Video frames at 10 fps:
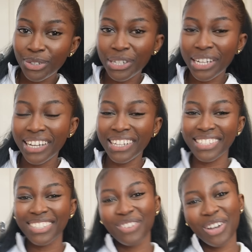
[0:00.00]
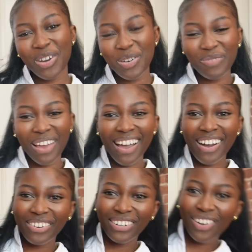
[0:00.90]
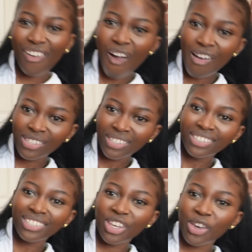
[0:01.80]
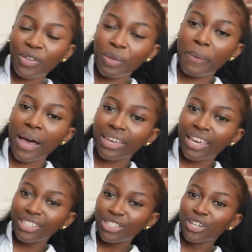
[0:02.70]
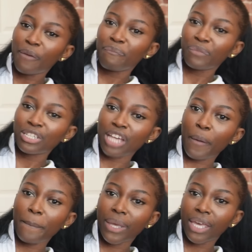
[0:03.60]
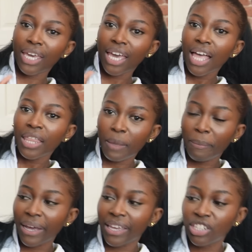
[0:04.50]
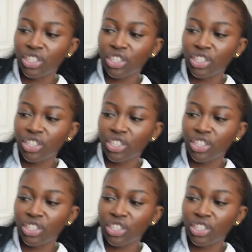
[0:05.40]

Alright guys, we're home now. Secure the package. This is how big the package